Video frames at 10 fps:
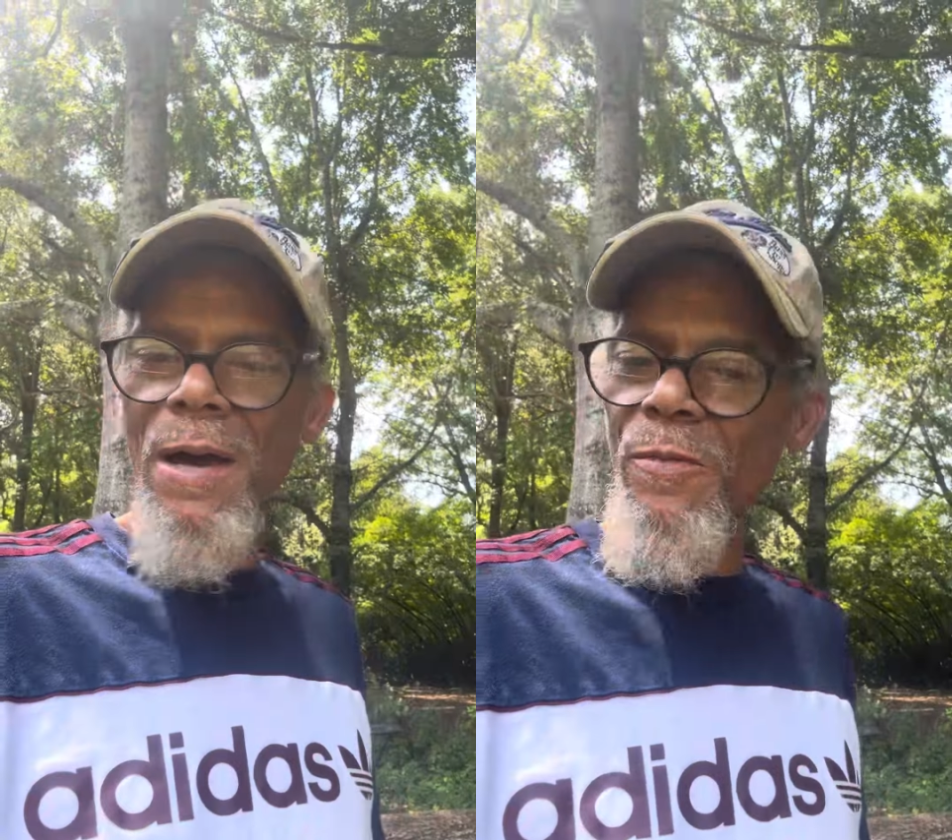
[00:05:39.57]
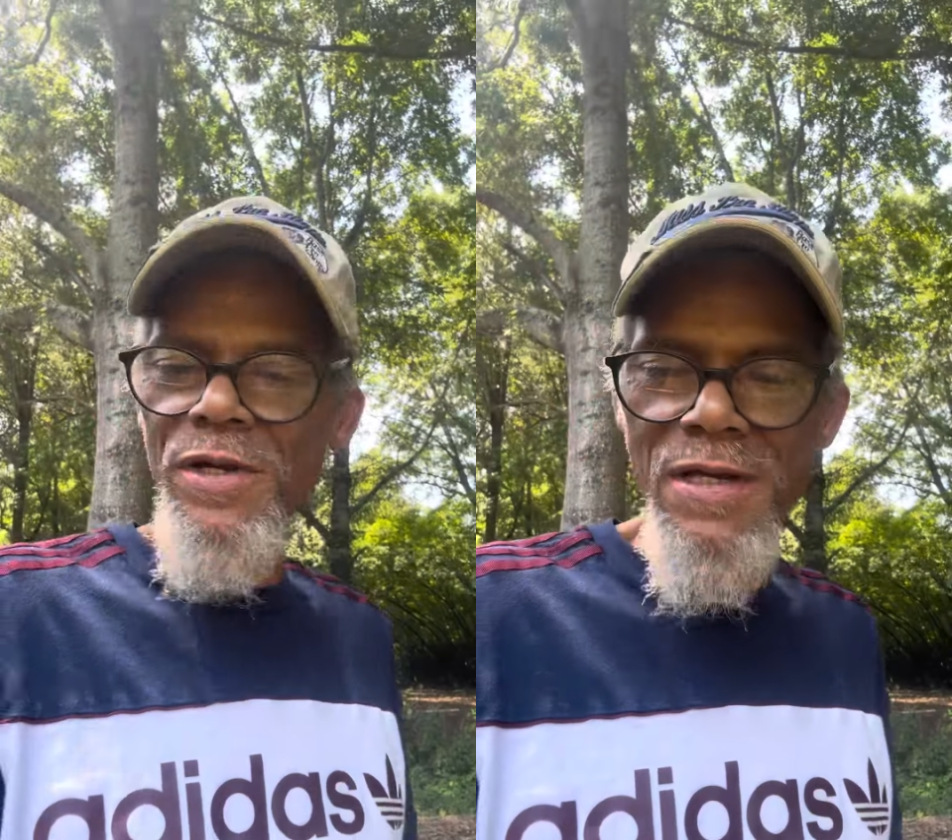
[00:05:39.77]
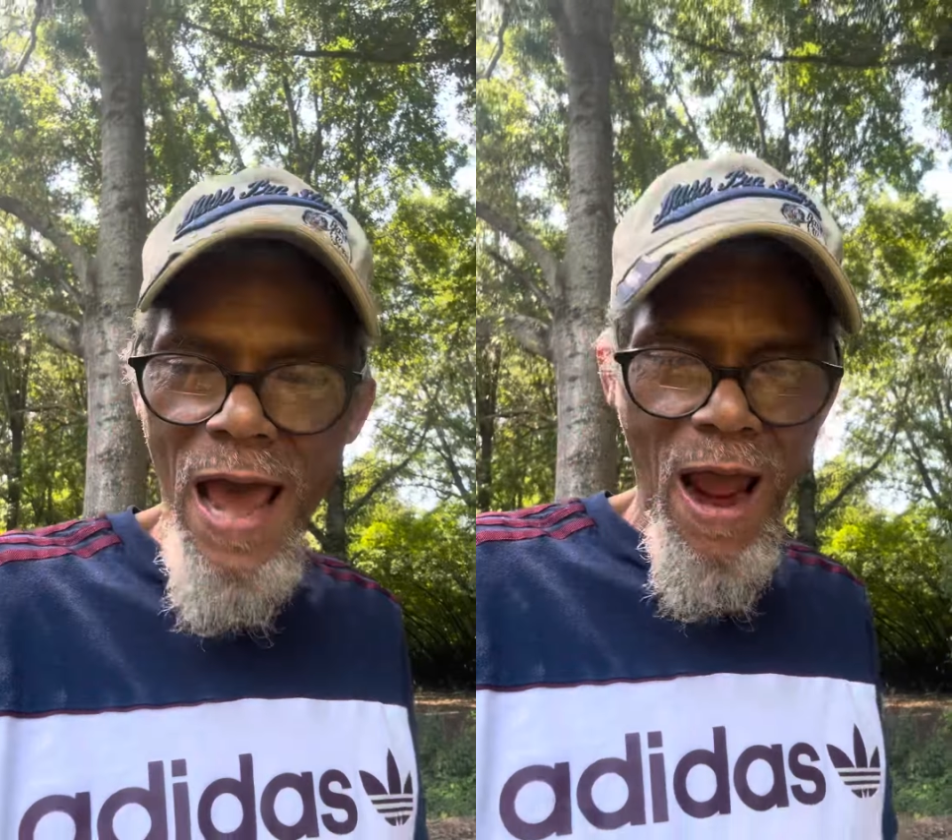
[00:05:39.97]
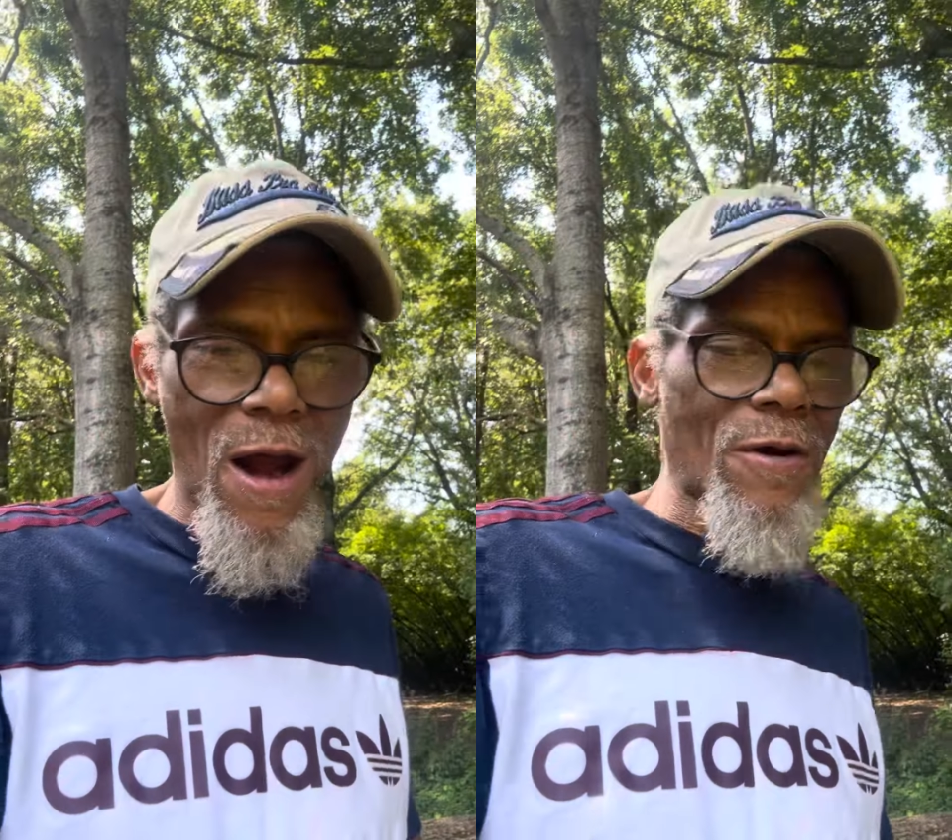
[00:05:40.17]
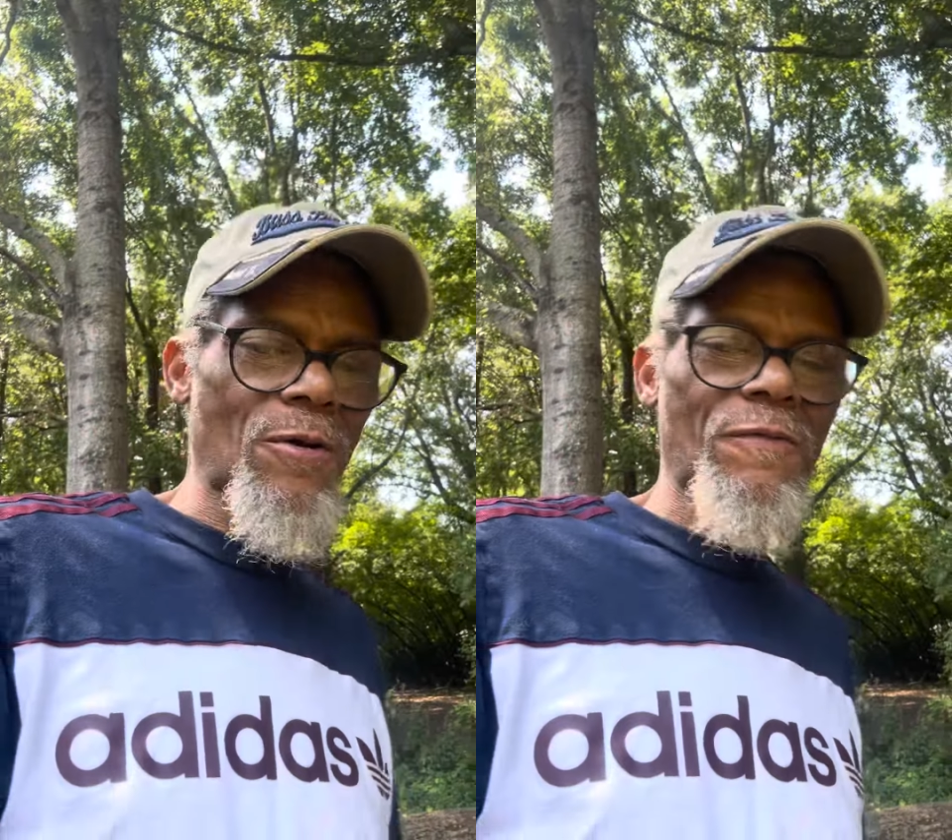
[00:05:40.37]
I'm
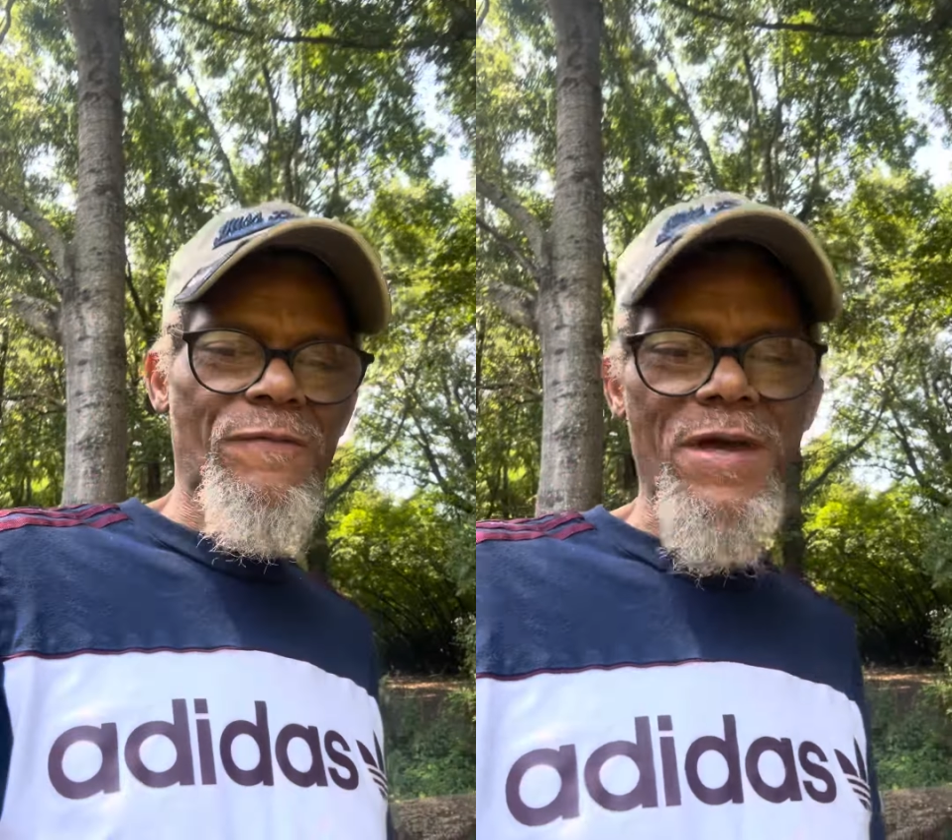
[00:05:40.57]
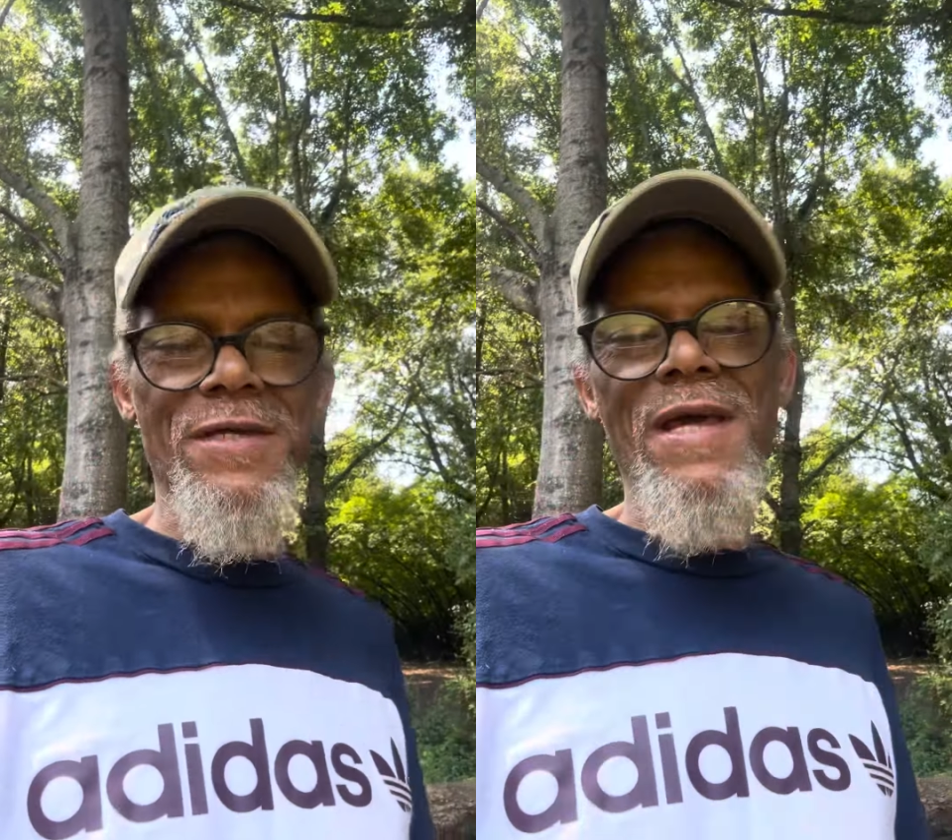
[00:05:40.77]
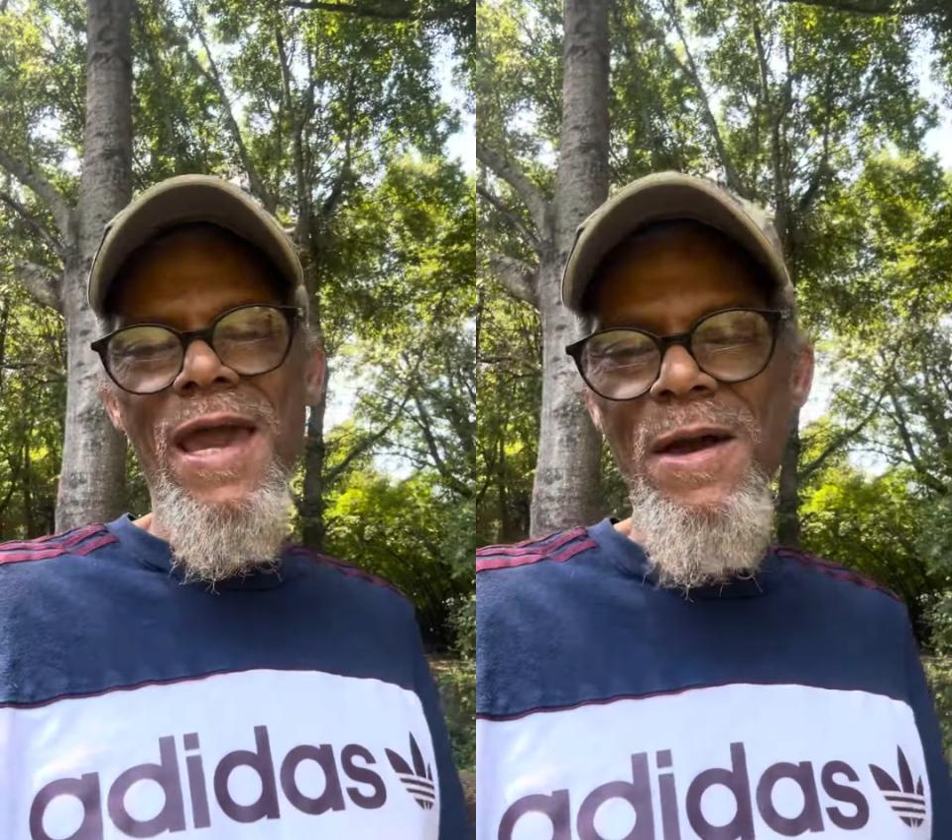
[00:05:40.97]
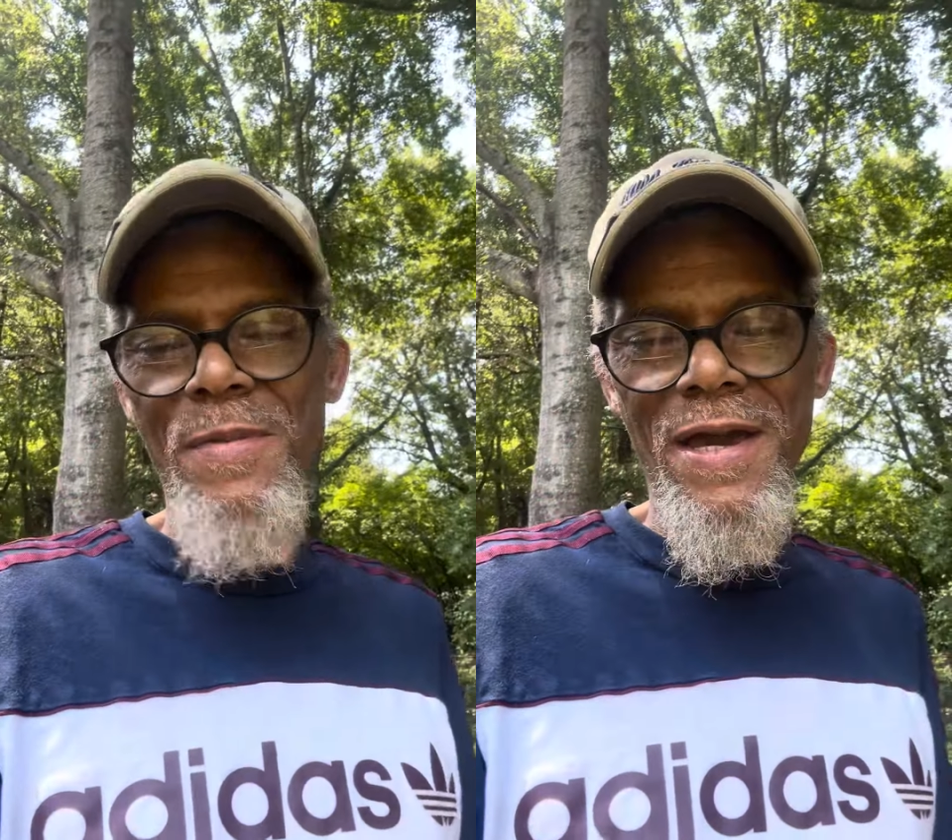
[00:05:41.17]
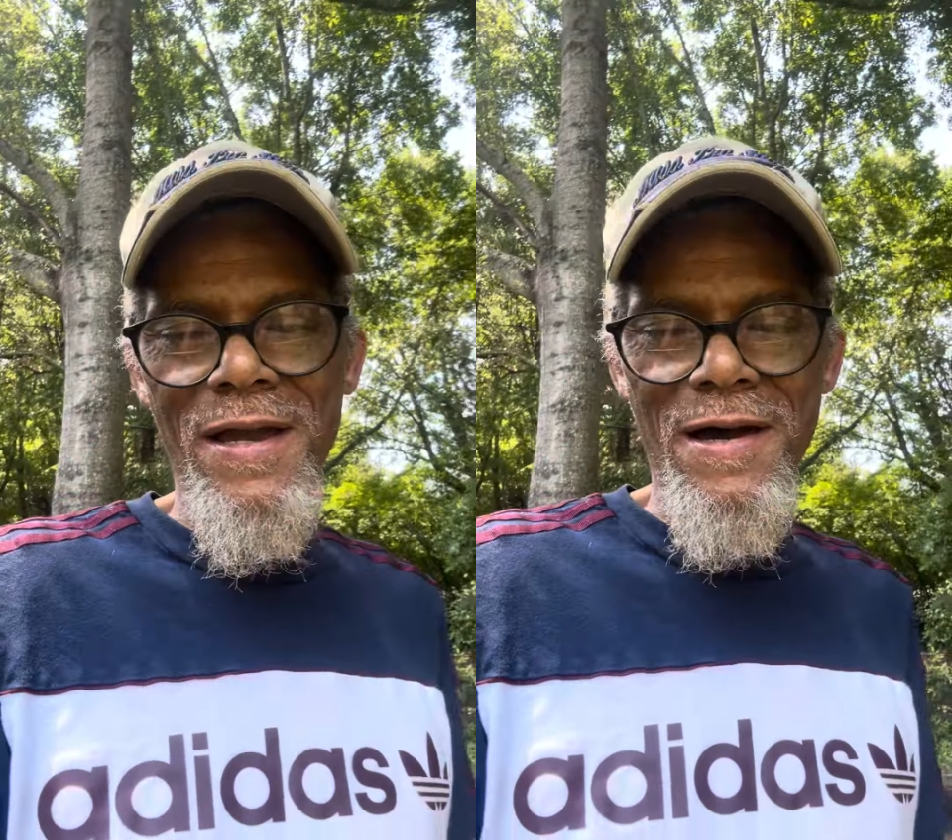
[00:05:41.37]
retired on a fixed damn
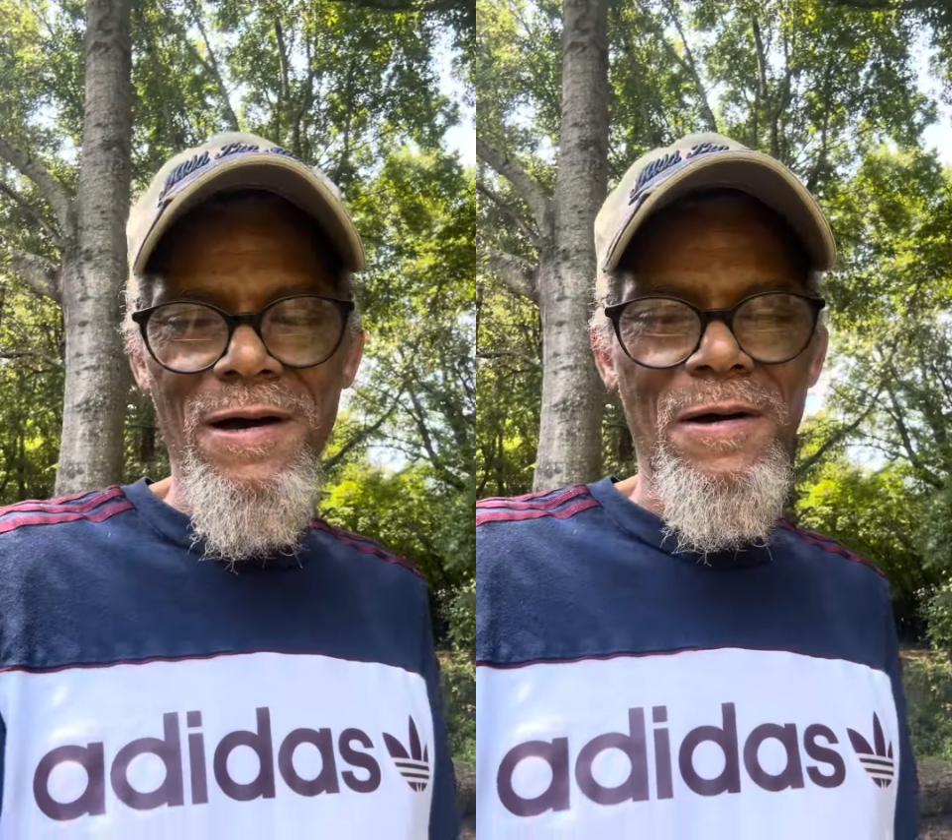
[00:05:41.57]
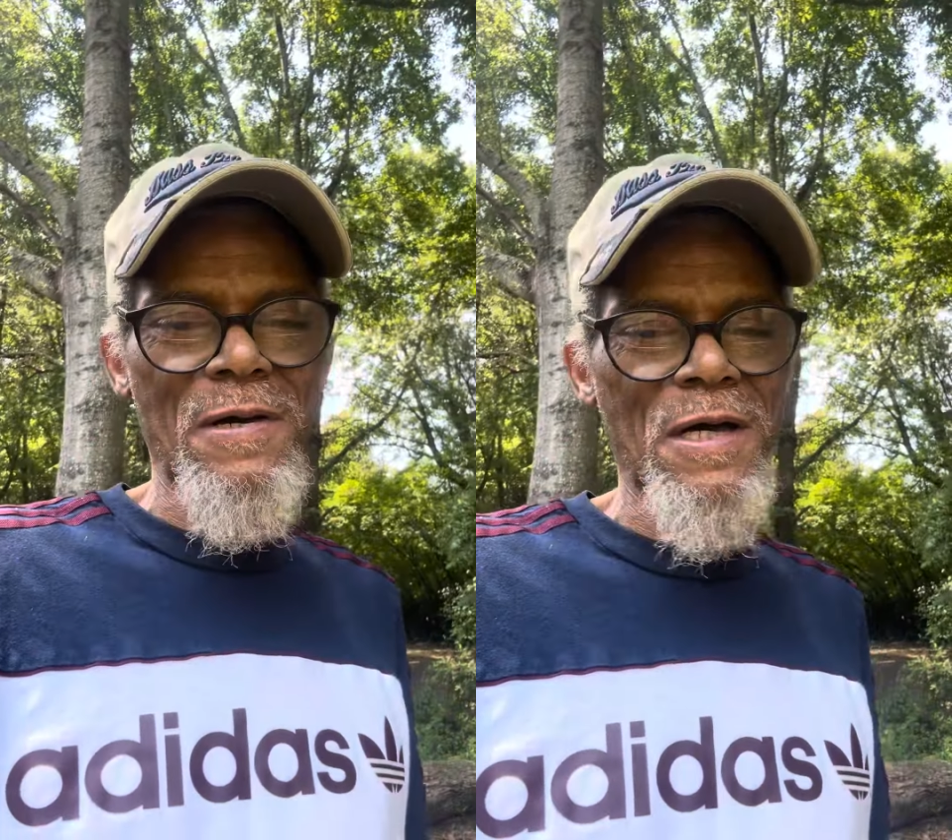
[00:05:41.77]
income.